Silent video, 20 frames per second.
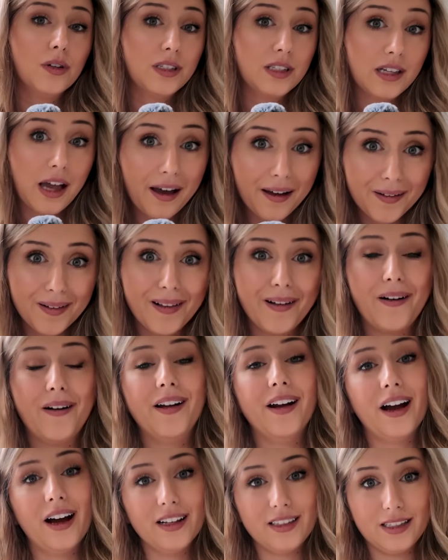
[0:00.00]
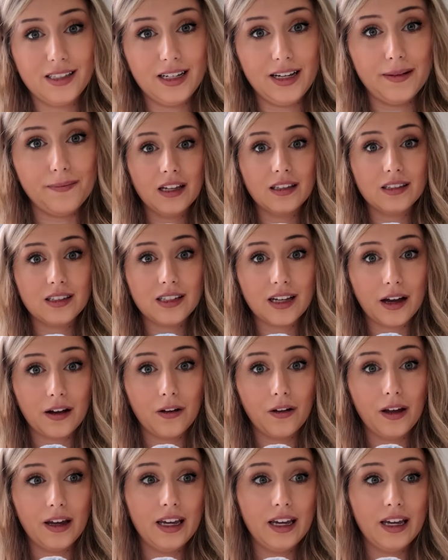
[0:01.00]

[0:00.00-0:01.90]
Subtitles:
sell on Etsy and sell